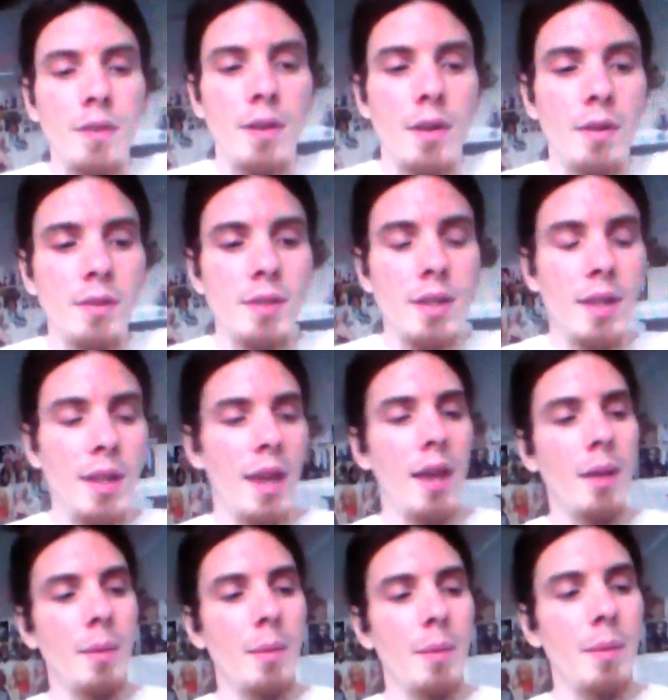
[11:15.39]
and I was like,
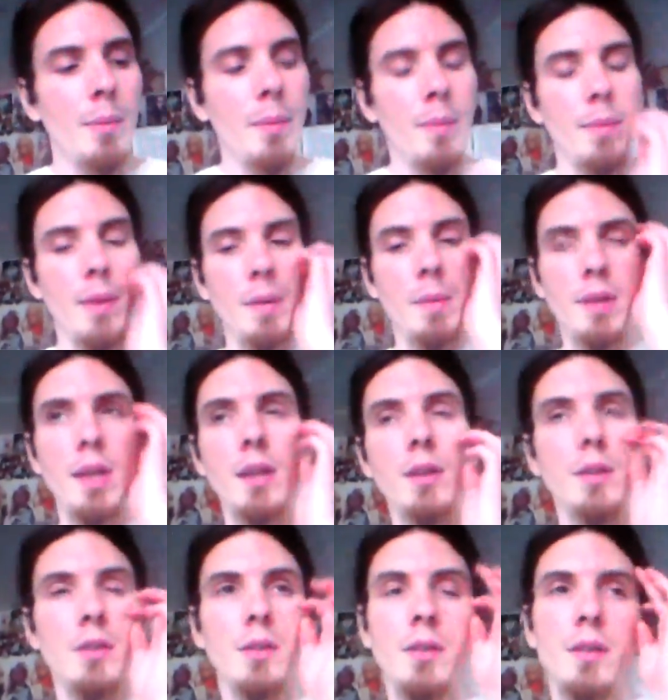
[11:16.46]
yeah, maybe
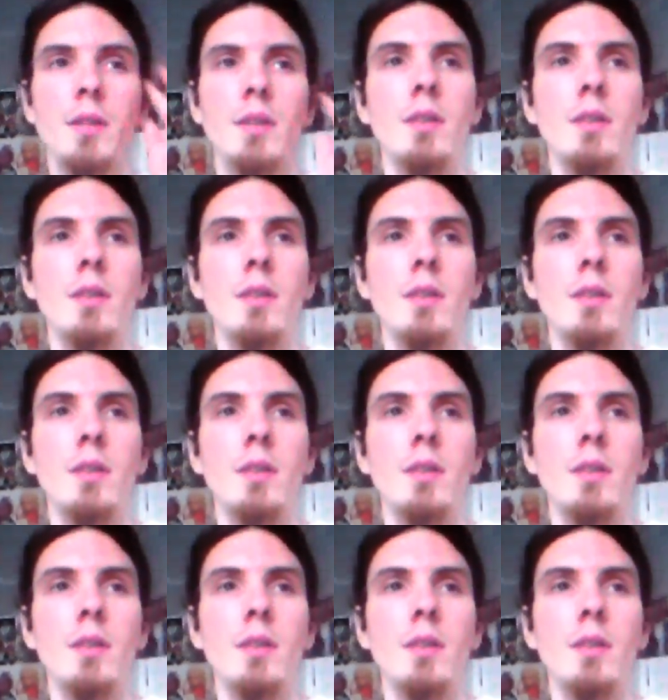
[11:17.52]
later